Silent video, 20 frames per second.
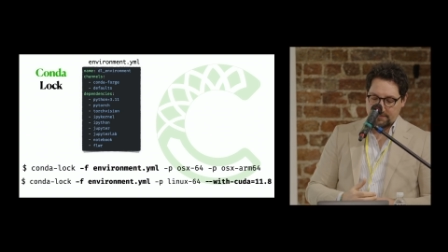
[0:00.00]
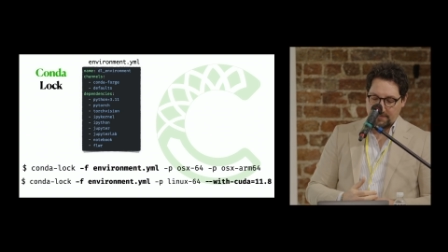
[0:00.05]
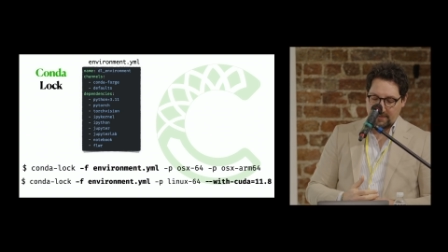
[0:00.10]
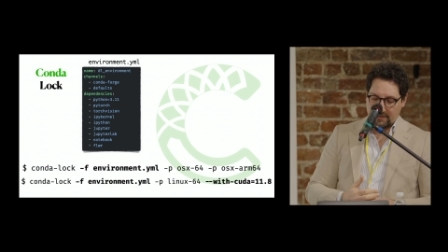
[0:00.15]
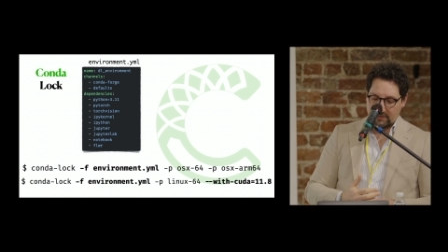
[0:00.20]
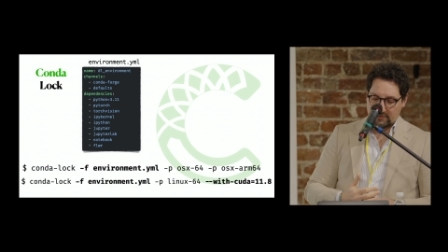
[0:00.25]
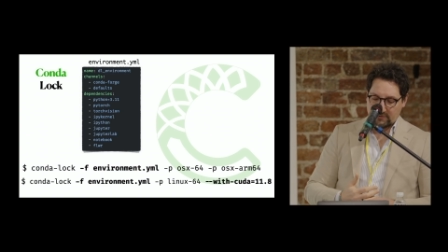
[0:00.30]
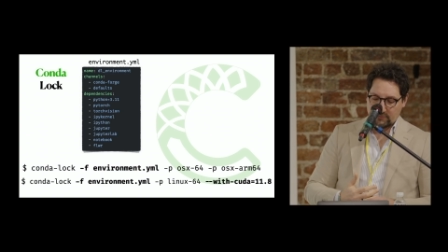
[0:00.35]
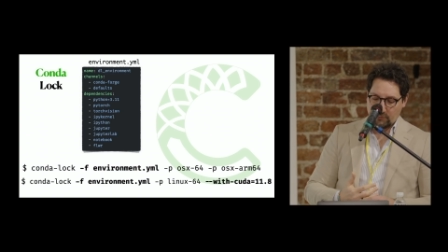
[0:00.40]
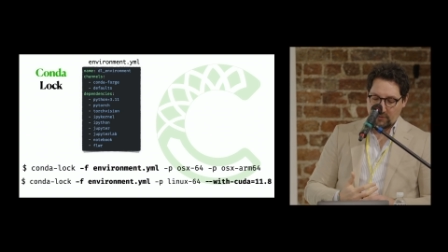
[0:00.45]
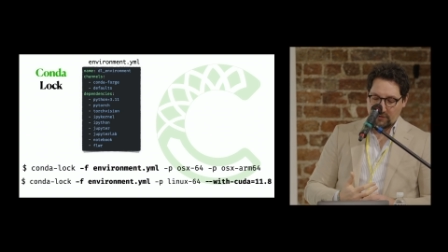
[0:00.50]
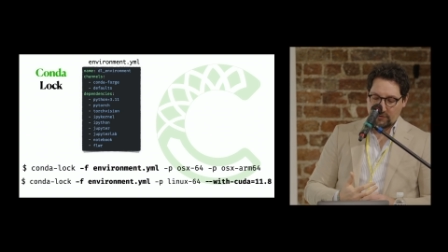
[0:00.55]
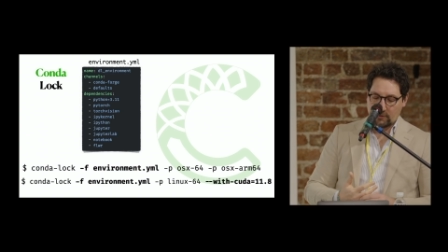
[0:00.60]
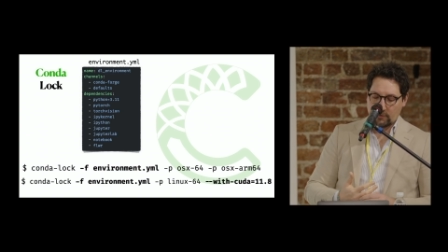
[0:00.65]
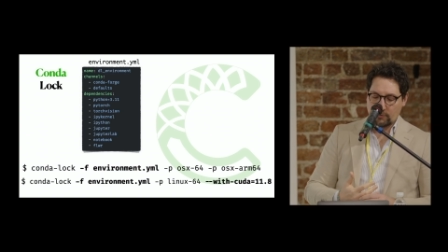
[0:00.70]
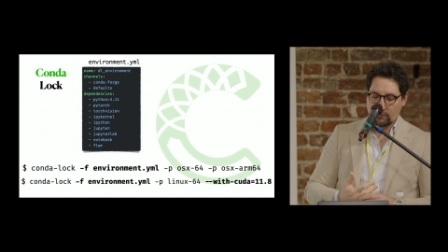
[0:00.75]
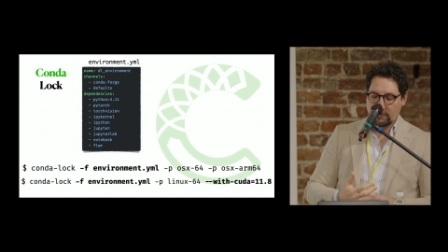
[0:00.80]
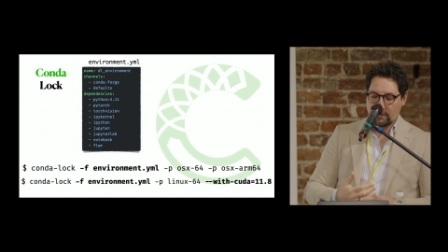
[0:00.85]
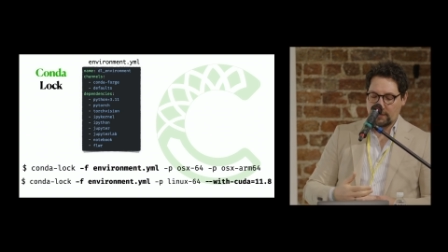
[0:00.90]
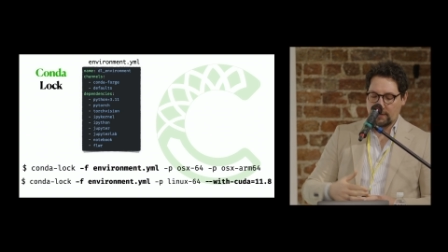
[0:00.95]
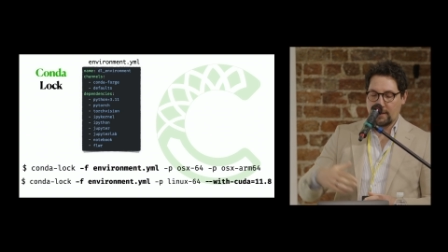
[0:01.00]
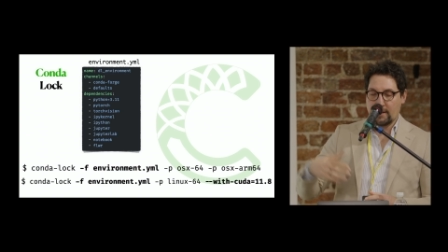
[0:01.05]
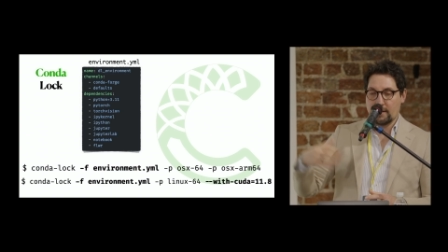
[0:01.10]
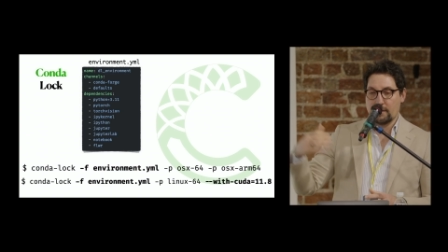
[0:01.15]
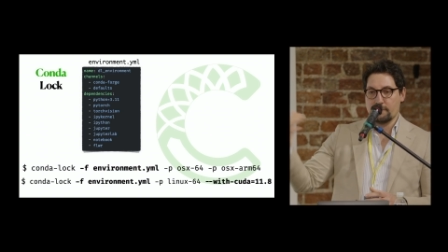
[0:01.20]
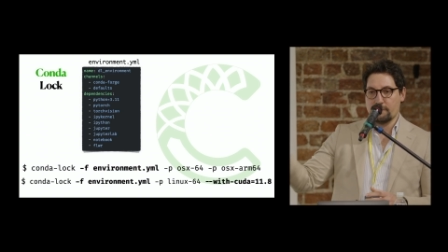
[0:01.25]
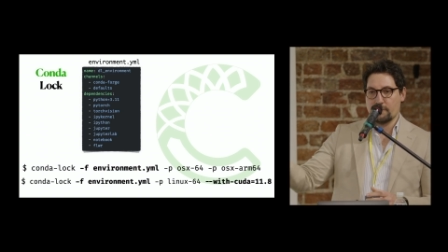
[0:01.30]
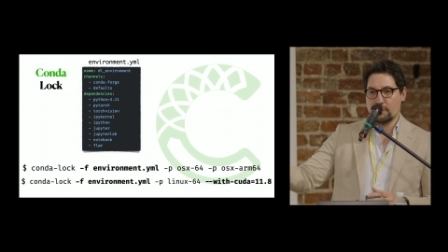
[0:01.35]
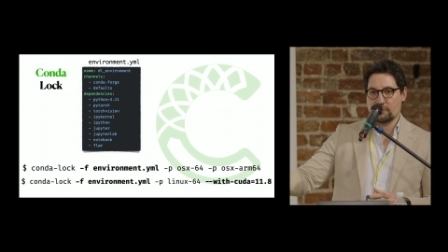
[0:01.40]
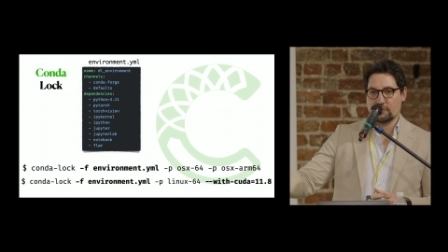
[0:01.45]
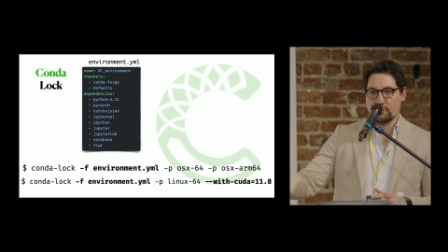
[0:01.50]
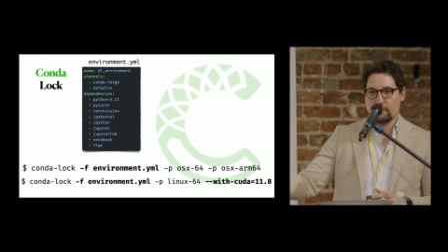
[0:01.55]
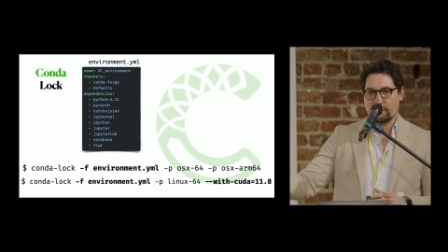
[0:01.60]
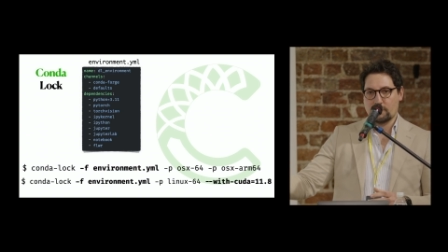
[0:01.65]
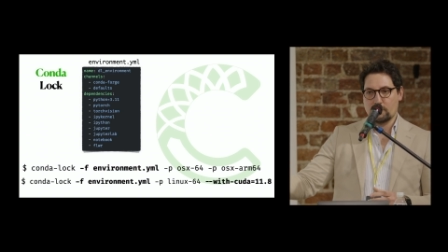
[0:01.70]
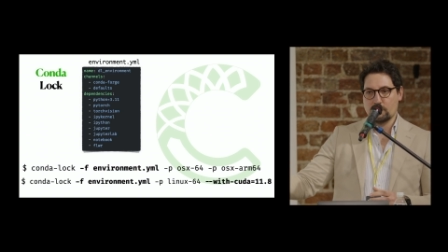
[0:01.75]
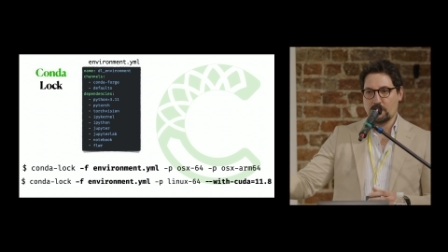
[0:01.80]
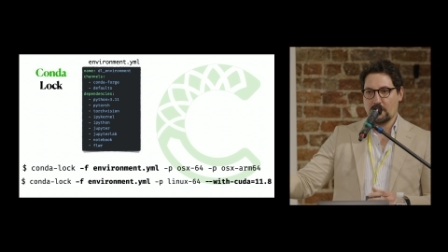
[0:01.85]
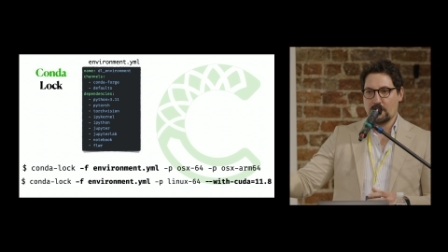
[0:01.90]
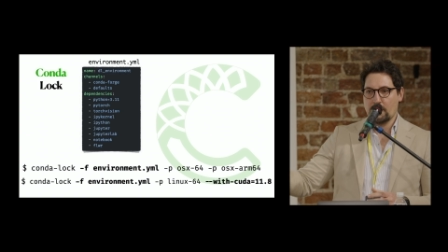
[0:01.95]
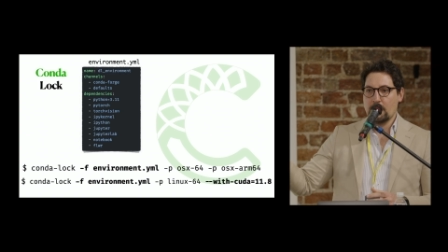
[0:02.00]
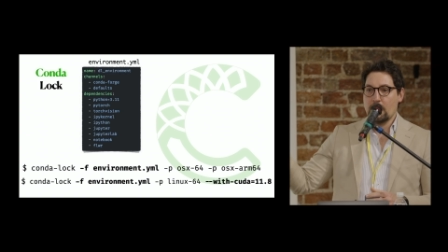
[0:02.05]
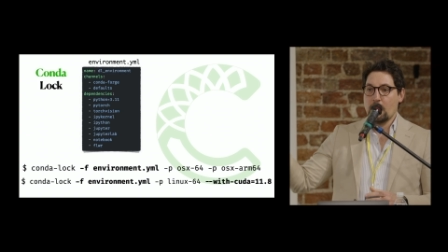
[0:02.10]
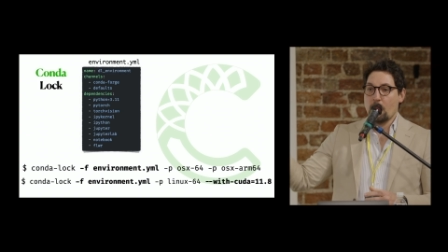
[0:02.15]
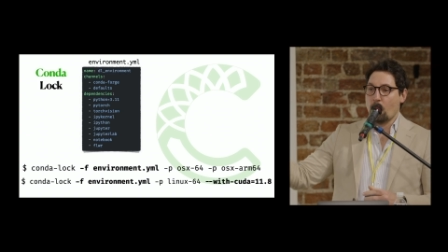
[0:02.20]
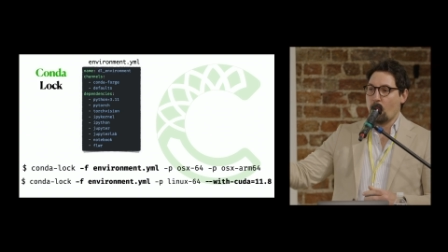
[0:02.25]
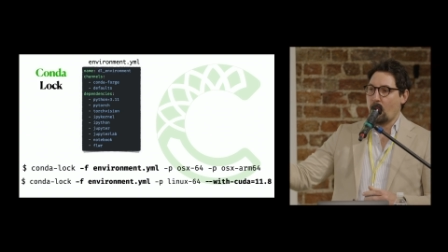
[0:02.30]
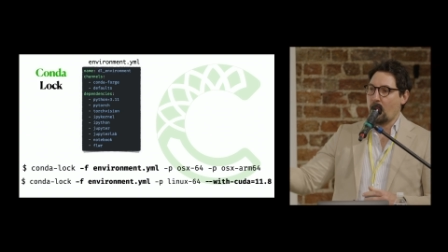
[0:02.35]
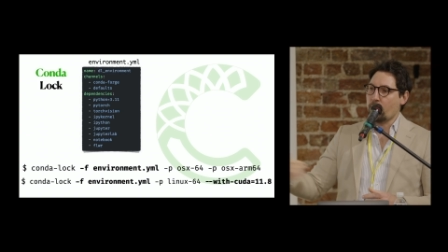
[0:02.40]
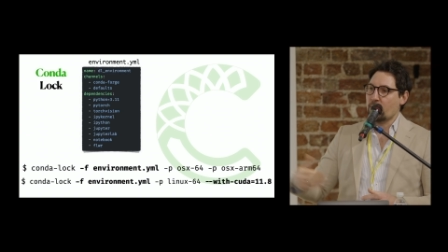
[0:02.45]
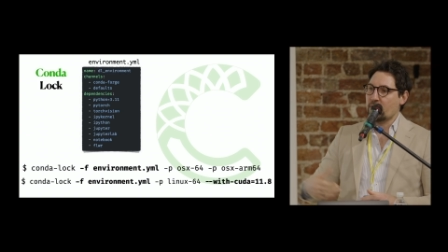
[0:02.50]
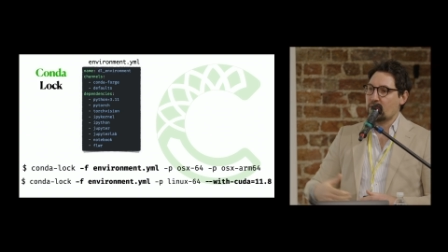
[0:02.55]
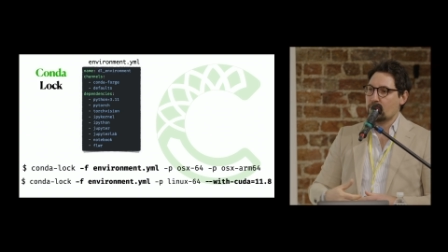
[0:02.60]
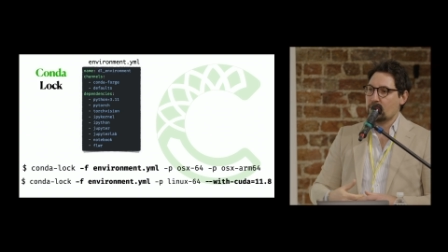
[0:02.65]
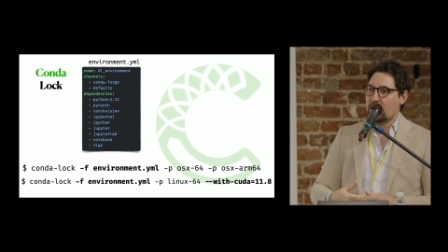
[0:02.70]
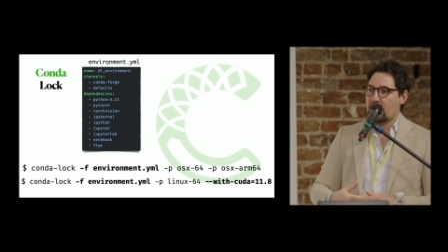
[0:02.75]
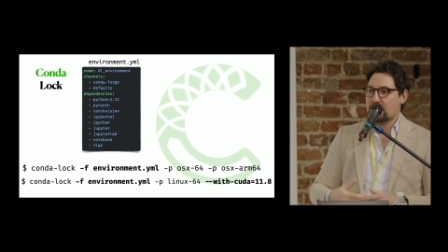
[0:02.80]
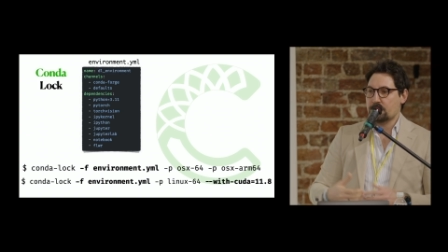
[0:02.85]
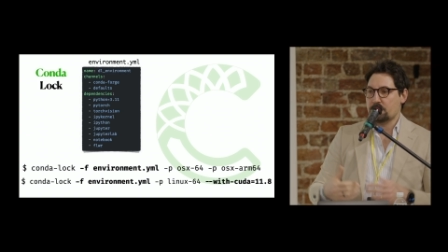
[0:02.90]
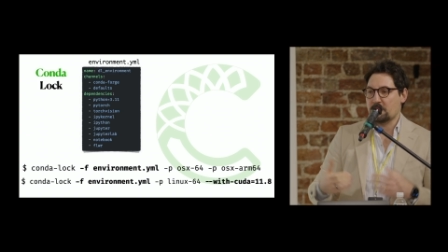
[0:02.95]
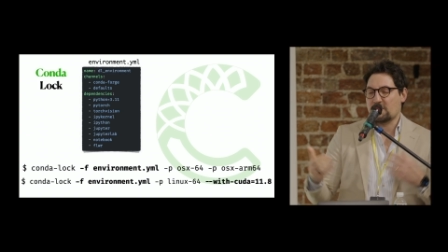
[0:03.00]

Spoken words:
with CUDA and the version of CUDA. Why we do that?